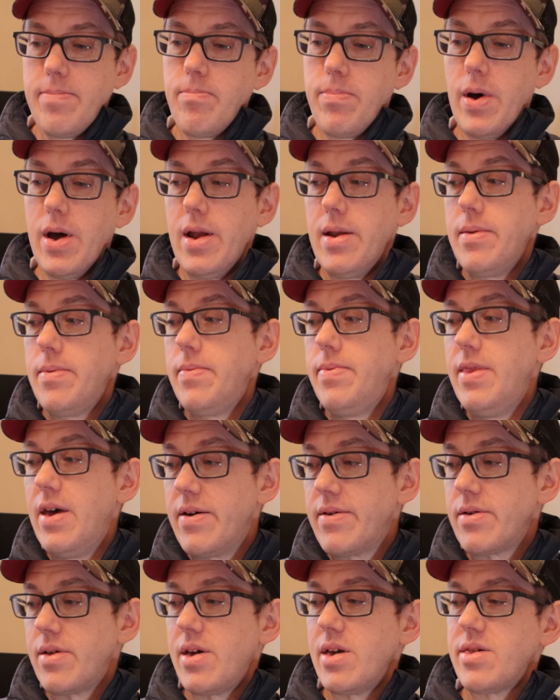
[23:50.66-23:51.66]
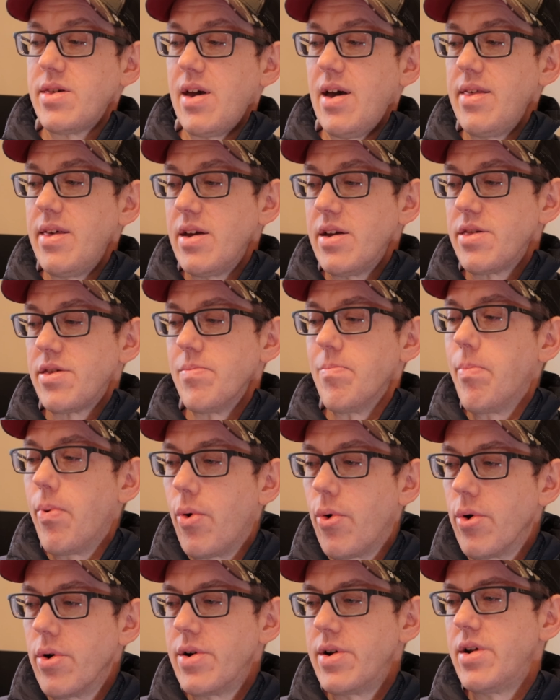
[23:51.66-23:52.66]
but nevertheless, I think it's
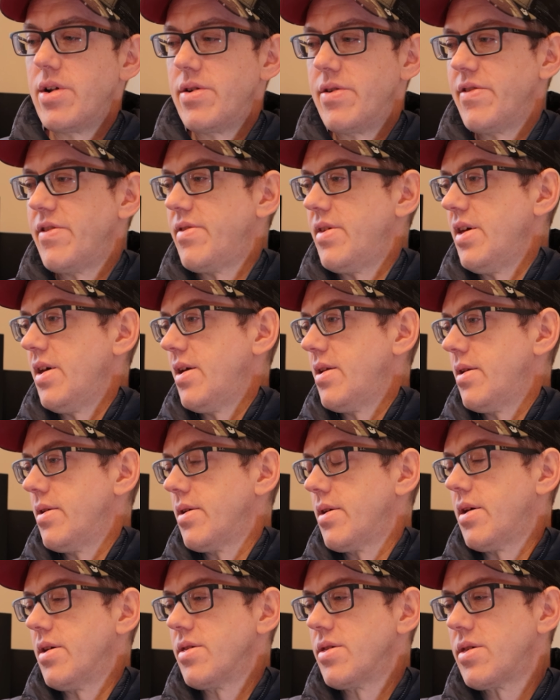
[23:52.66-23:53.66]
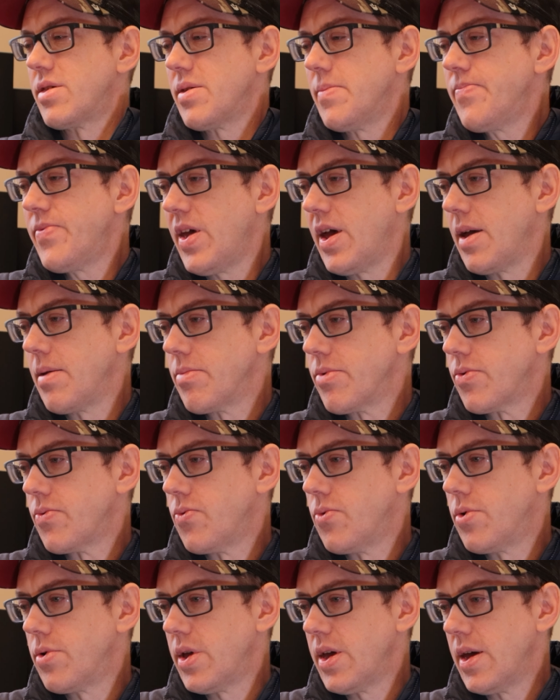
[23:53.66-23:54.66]
important to understand, because sometimes
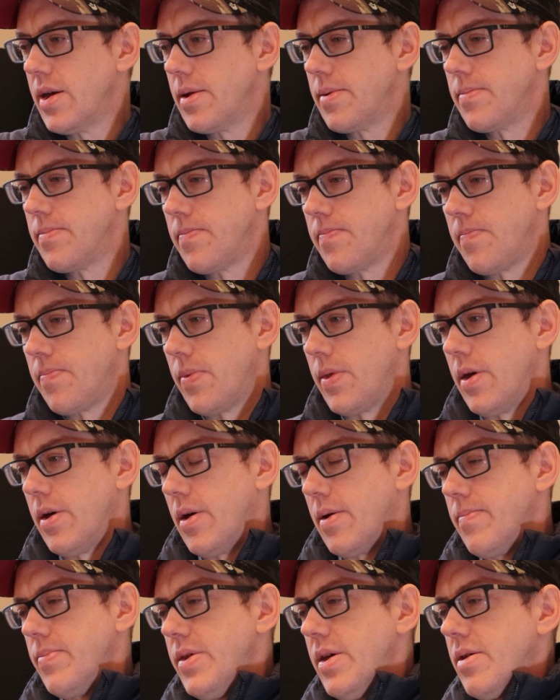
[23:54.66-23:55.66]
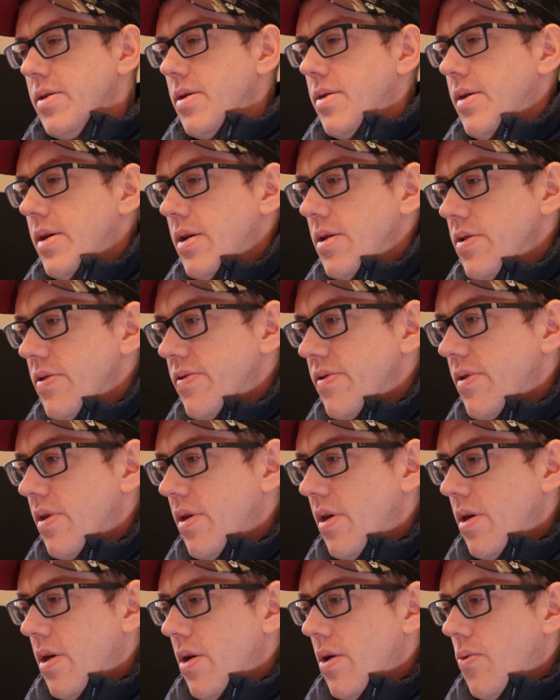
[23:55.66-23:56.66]
we'll get, the other thing is
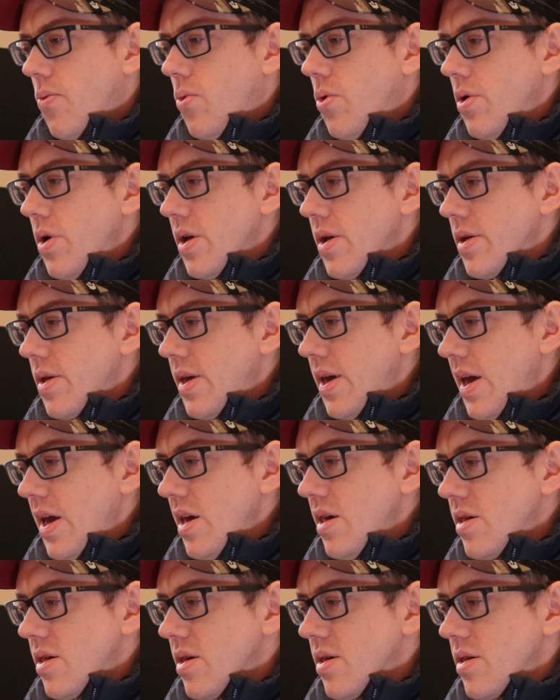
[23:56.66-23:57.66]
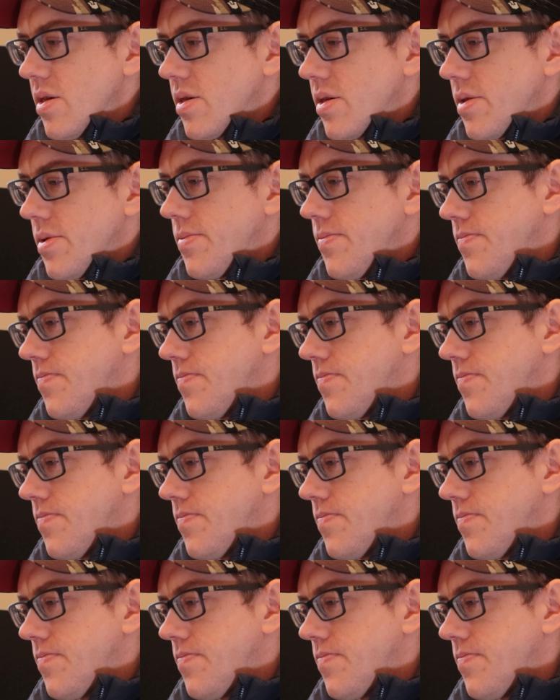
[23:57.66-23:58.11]
we'll get cases